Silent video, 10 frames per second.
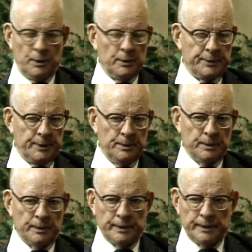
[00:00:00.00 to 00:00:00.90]
all
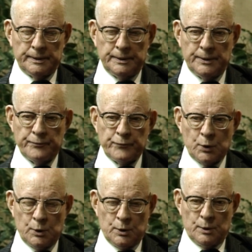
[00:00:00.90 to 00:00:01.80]
told,
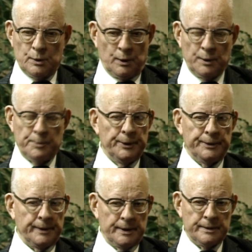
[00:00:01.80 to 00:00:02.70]
all
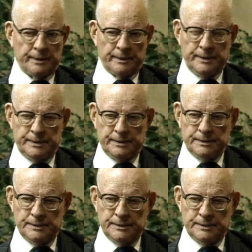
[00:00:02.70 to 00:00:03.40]
put together,